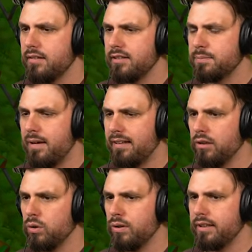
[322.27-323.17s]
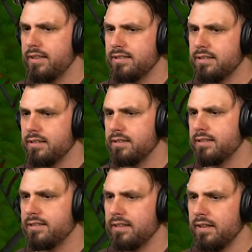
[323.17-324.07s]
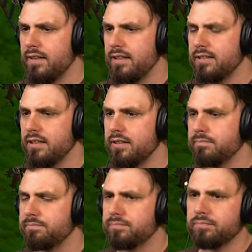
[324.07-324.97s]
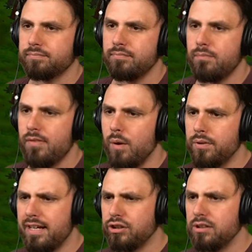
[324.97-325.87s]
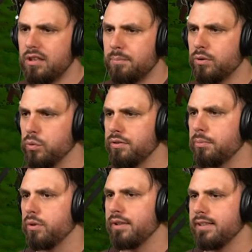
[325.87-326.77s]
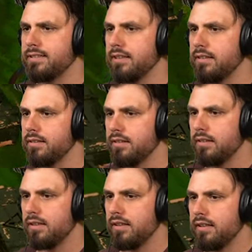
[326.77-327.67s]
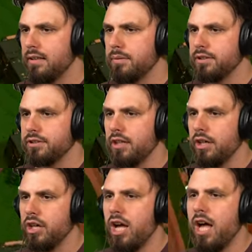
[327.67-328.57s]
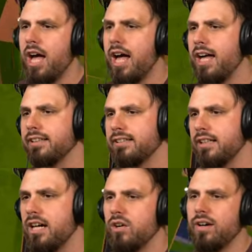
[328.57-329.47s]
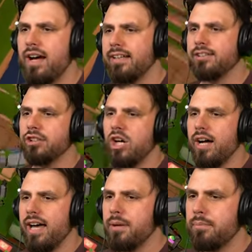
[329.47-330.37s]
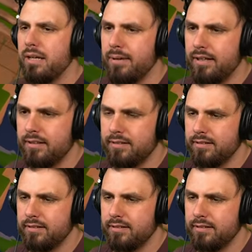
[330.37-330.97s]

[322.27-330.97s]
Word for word: Dismantle all these silly things here. I'm gonna actually clean up our up quite nicely. Give me the saw. Yes. All right, saw hand, baby.